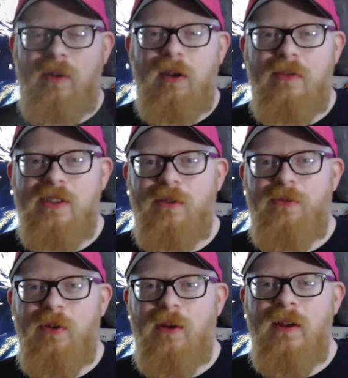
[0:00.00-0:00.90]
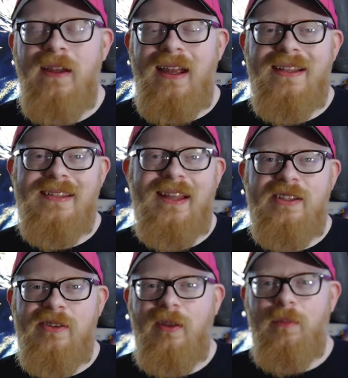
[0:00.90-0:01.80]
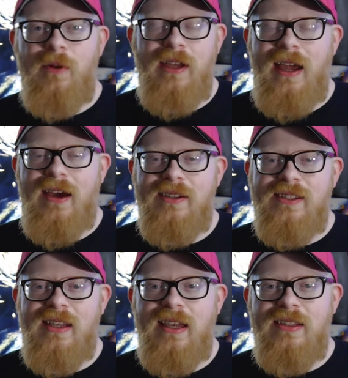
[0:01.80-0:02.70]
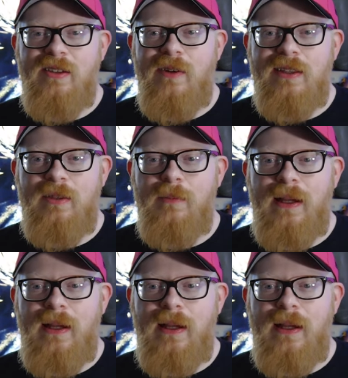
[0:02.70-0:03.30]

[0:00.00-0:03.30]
thought of it as a flaw until I saw the movie Out of Sight, directed